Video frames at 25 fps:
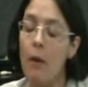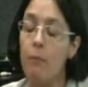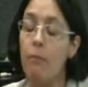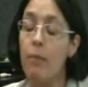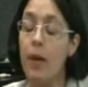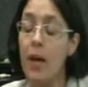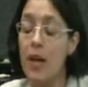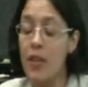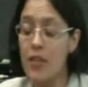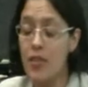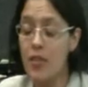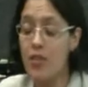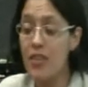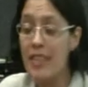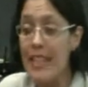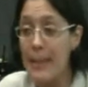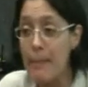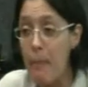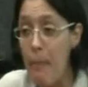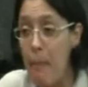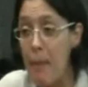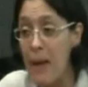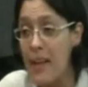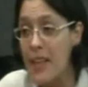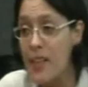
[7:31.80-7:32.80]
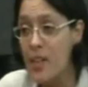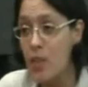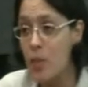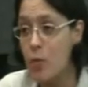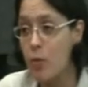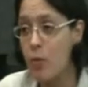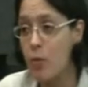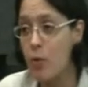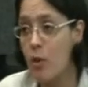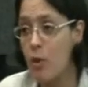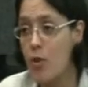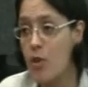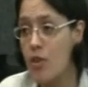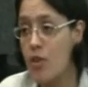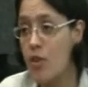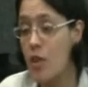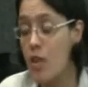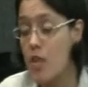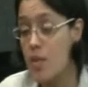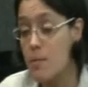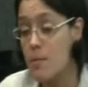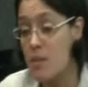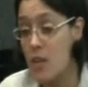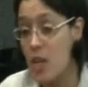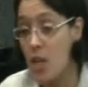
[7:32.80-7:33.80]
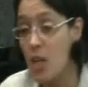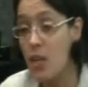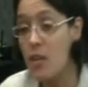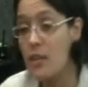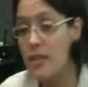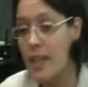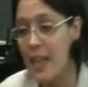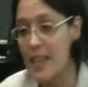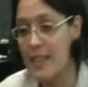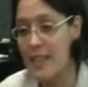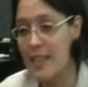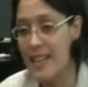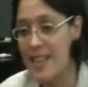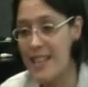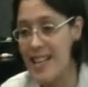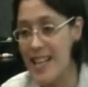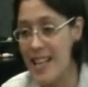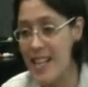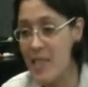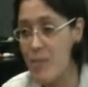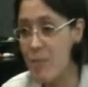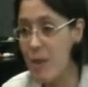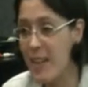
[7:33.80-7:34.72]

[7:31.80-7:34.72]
But the capability approach goes beyond that and says,